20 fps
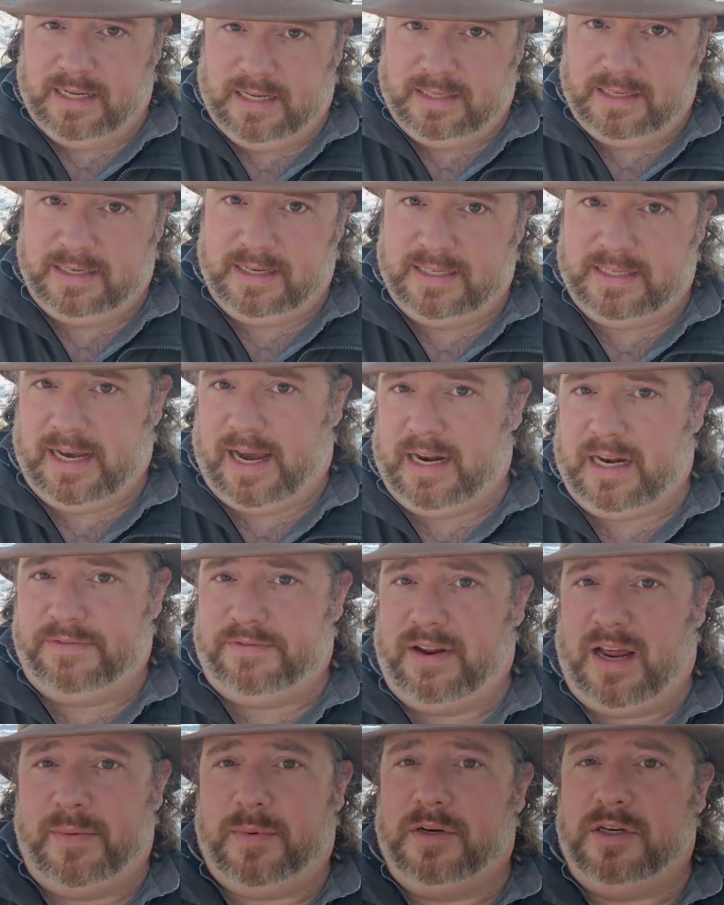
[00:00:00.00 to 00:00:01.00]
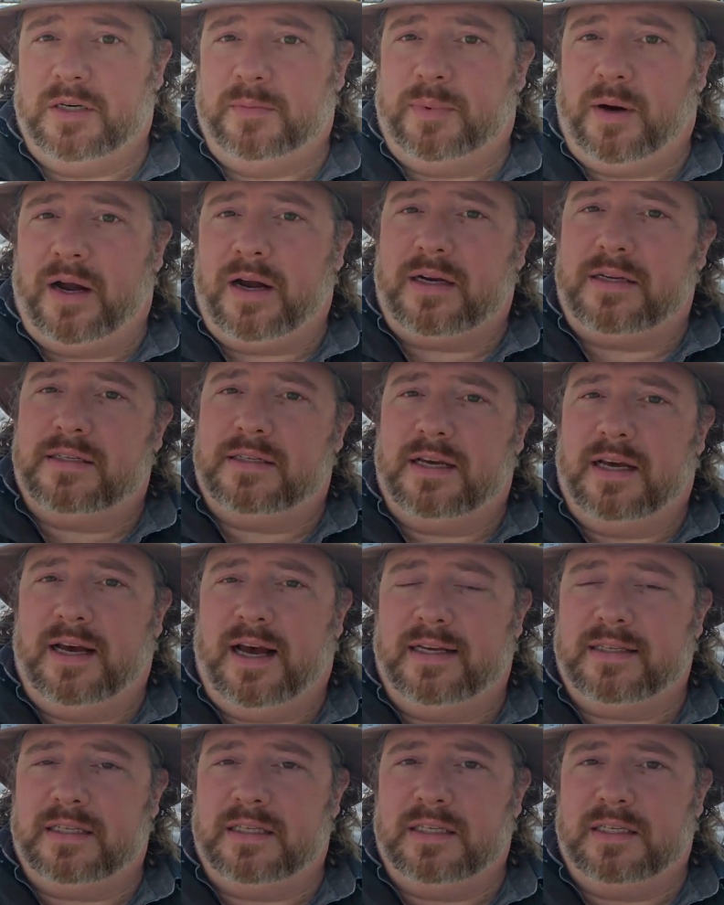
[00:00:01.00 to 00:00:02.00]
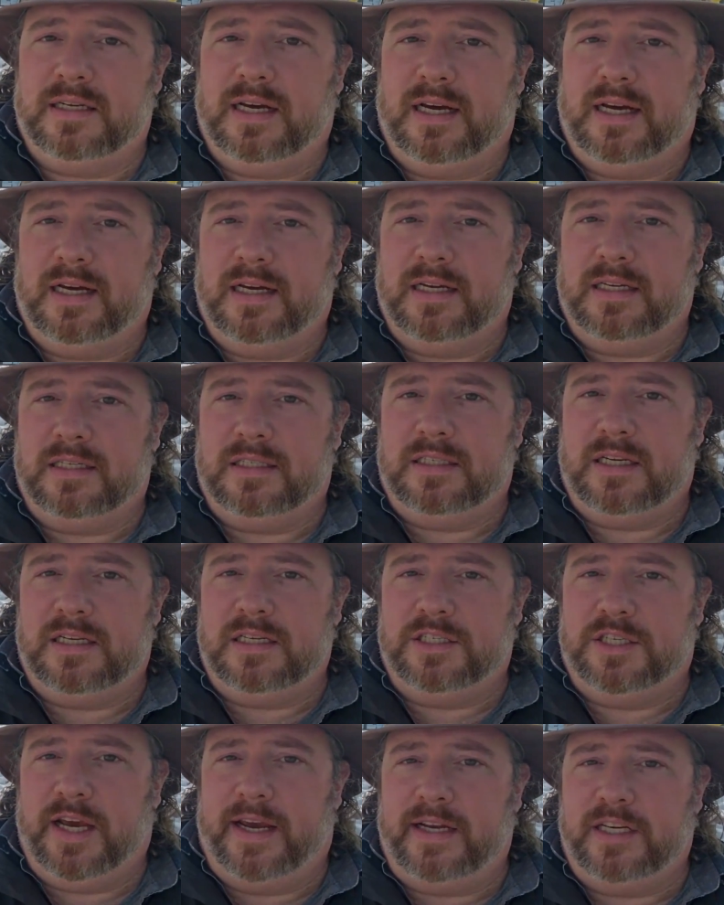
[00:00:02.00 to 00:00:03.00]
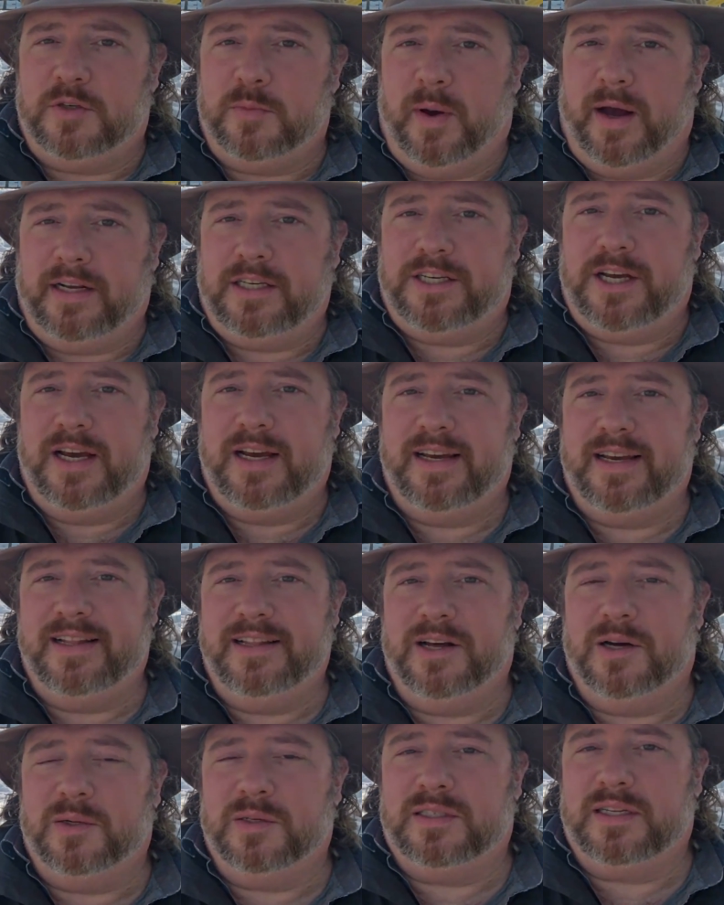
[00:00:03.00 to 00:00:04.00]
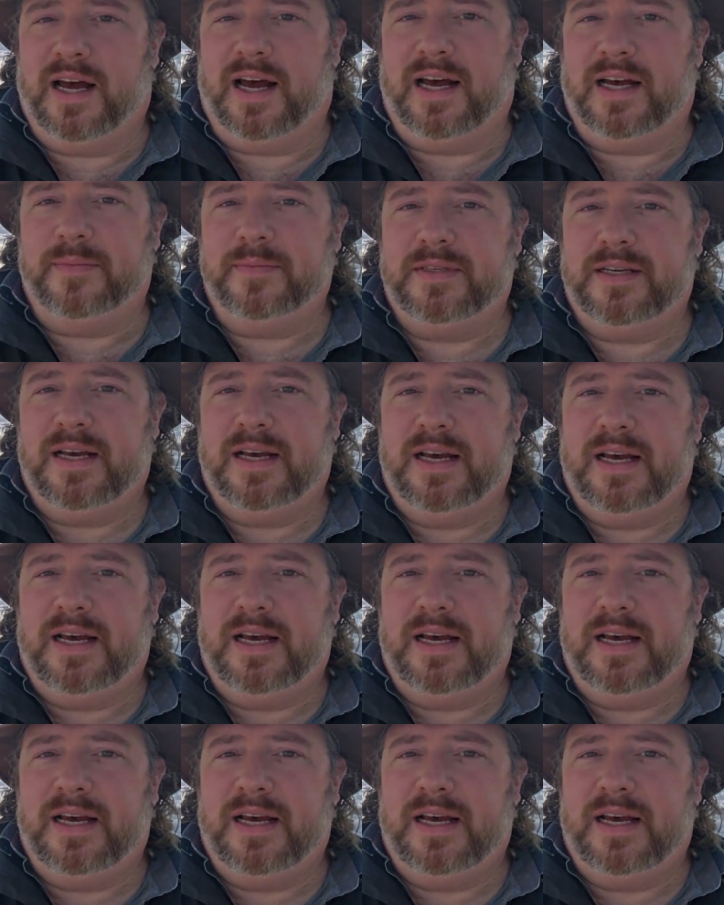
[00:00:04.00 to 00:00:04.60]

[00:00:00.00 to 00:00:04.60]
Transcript: the design of neighborhood parks didn't change much in those times.